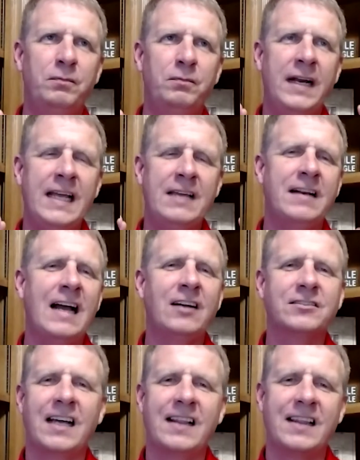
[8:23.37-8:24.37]
But even
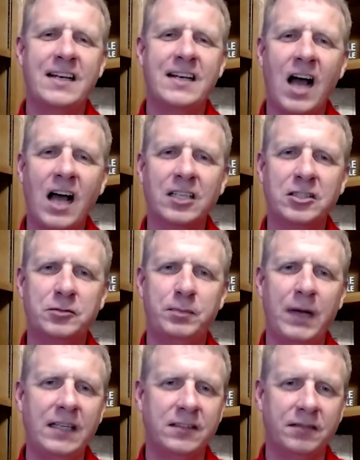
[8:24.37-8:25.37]
outside of the knowledge
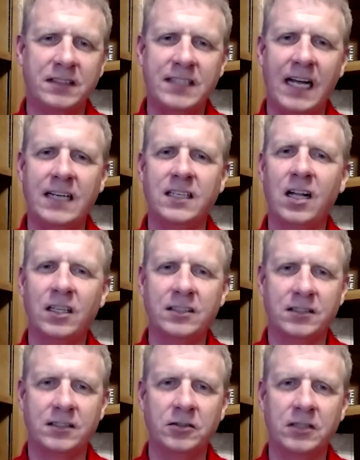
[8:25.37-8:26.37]
base of the
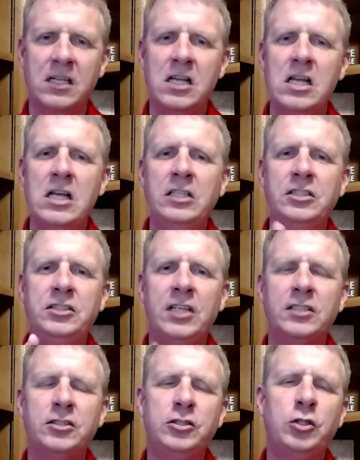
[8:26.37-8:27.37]
technology and those,
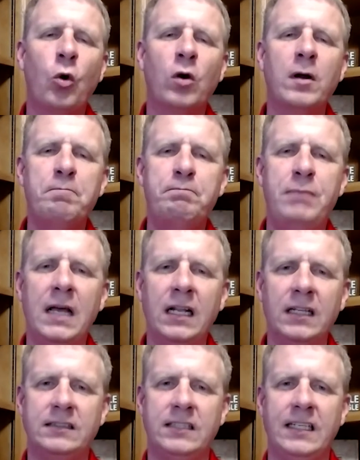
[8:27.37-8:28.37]
just your
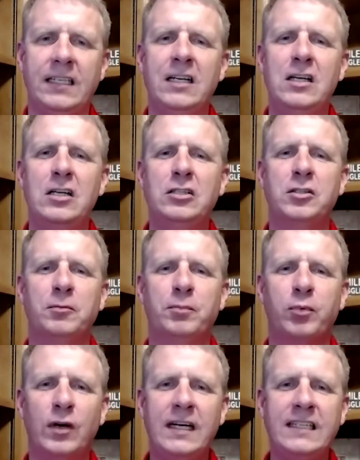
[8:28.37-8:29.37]
ability to
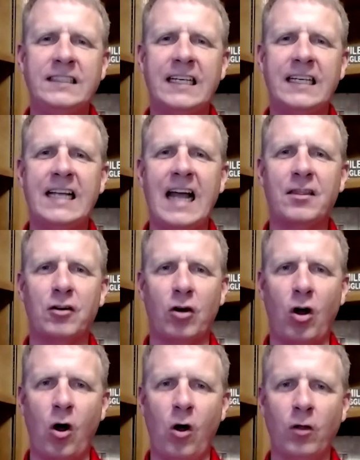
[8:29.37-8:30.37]
bring together
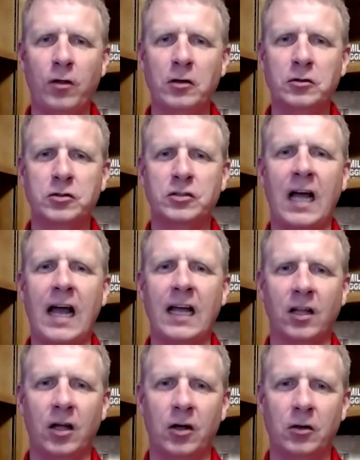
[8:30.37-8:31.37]
all those
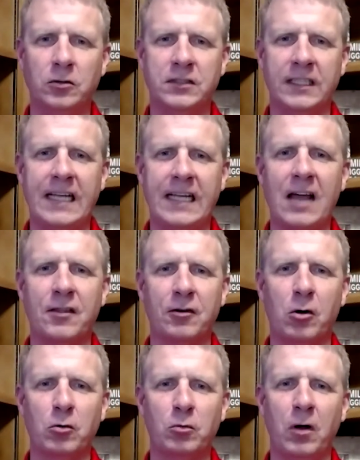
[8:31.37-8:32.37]
silos
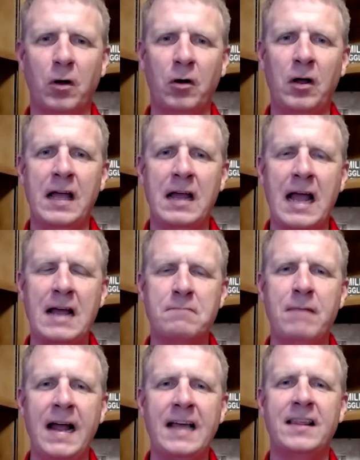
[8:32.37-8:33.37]
together
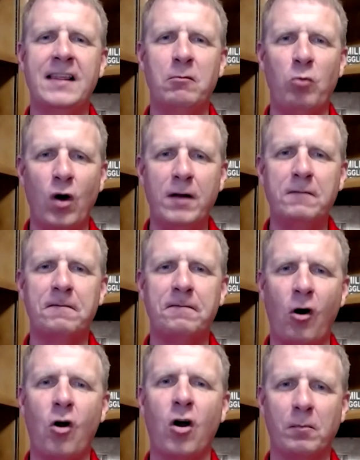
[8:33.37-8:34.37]
and make them one
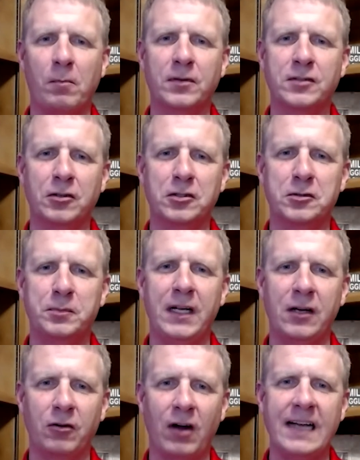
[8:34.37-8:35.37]
farm, so to
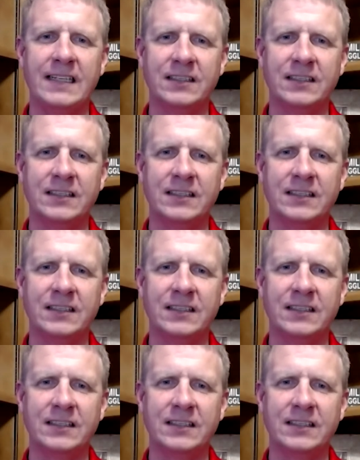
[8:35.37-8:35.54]
speak, right?